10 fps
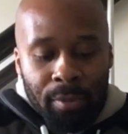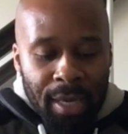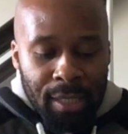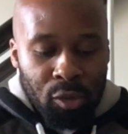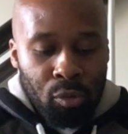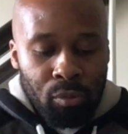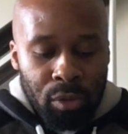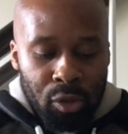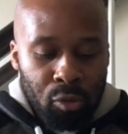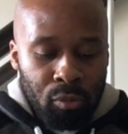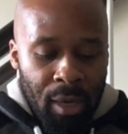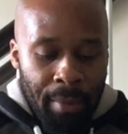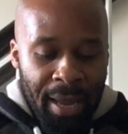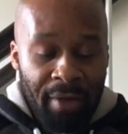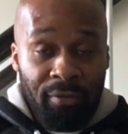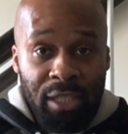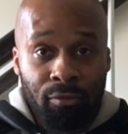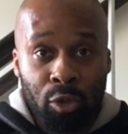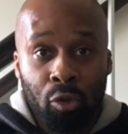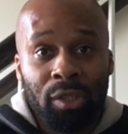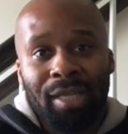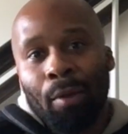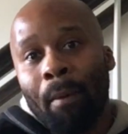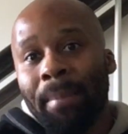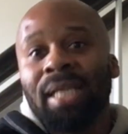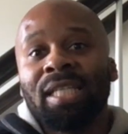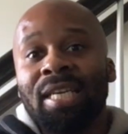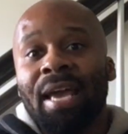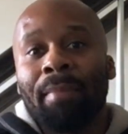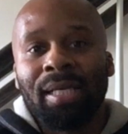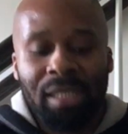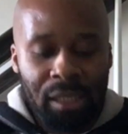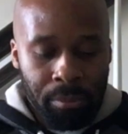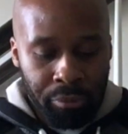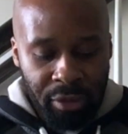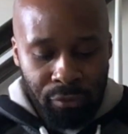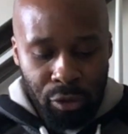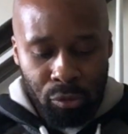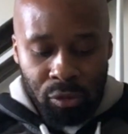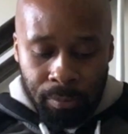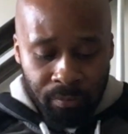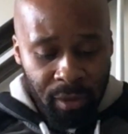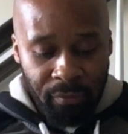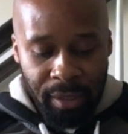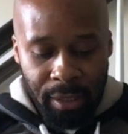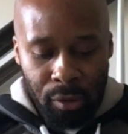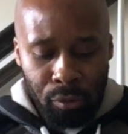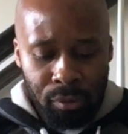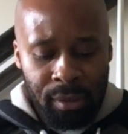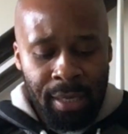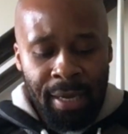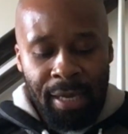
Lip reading: We had the two athletes from Georgia that were mentioned in my season previews videos,